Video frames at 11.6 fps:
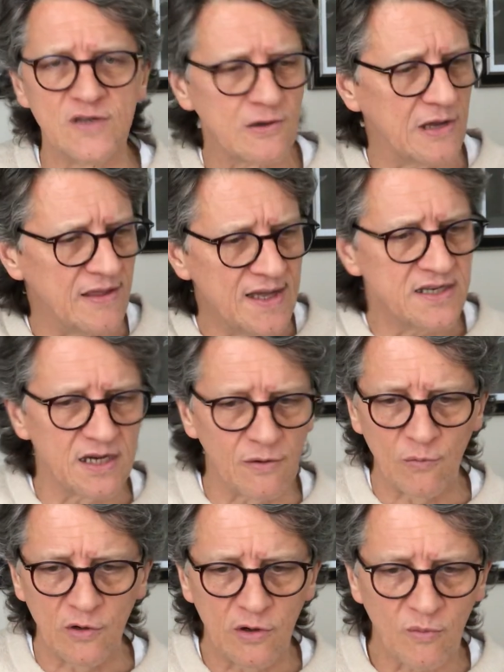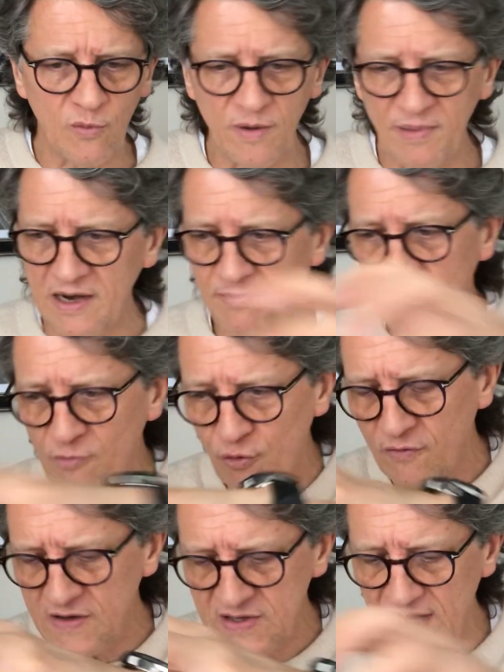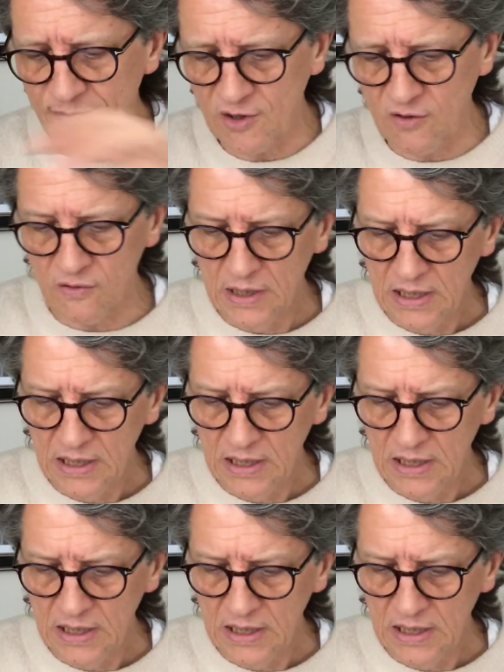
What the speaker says: Okay, that didn't work. What about a bit more of this chemical?